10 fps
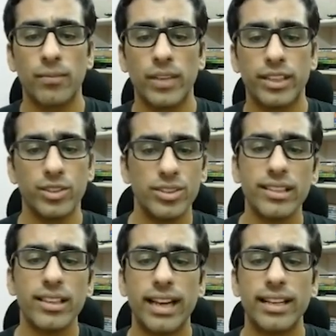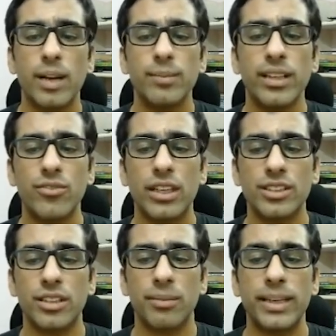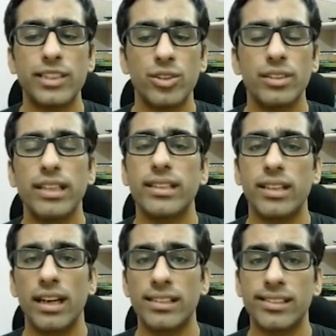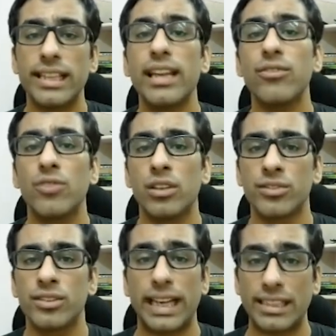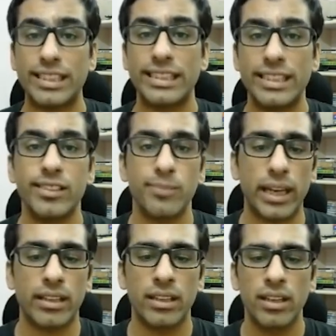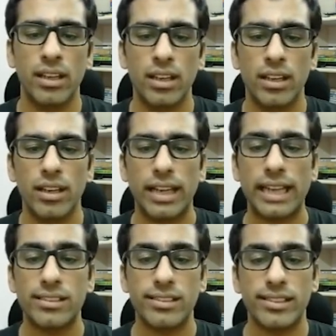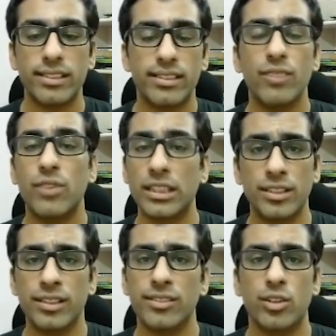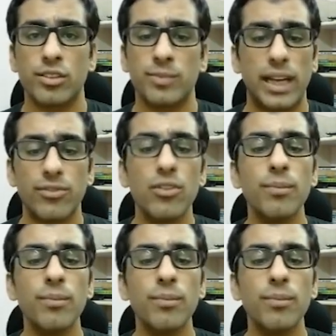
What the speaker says: Using the get_appdir function, make sure that our CLI follows the XDG spec. And since the function is cross-platform,